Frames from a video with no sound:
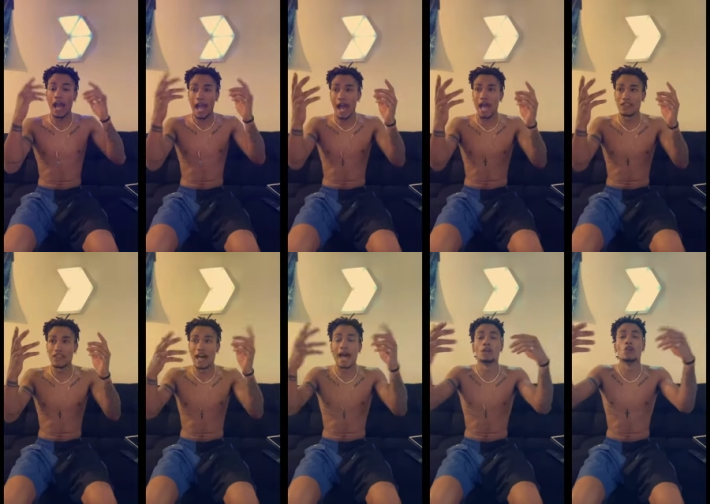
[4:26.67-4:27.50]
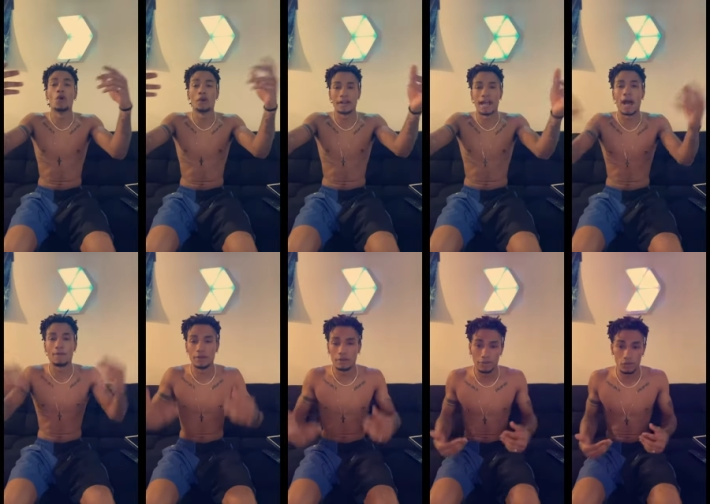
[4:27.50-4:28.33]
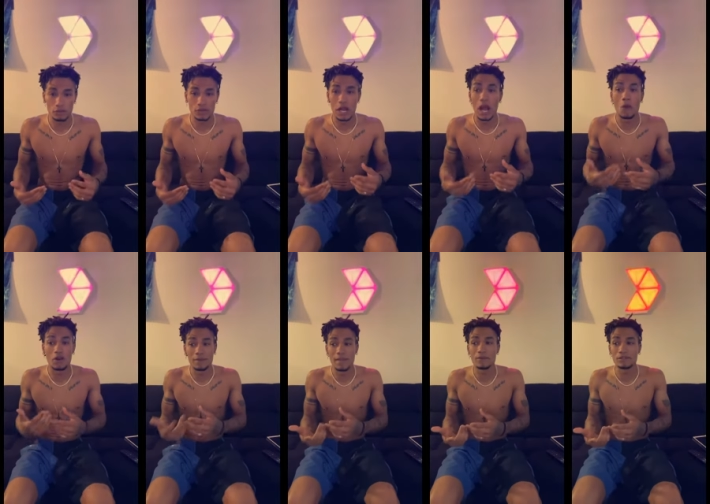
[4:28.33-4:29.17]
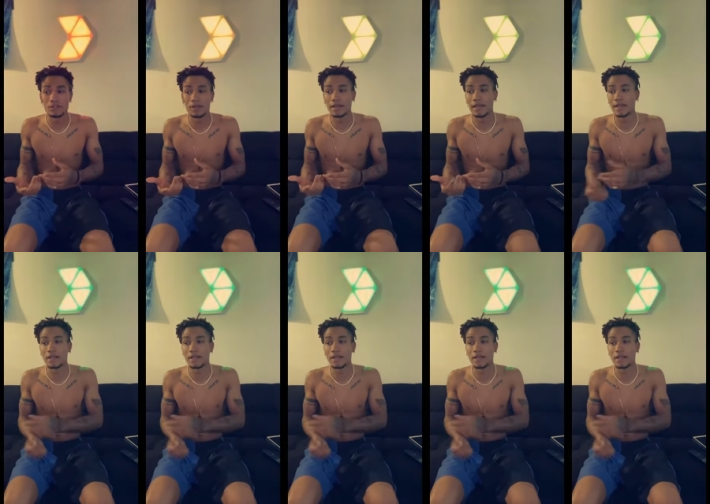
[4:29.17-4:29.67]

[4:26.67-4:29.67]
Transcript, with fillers: that I know are gonna happen in the future. I want to be able to again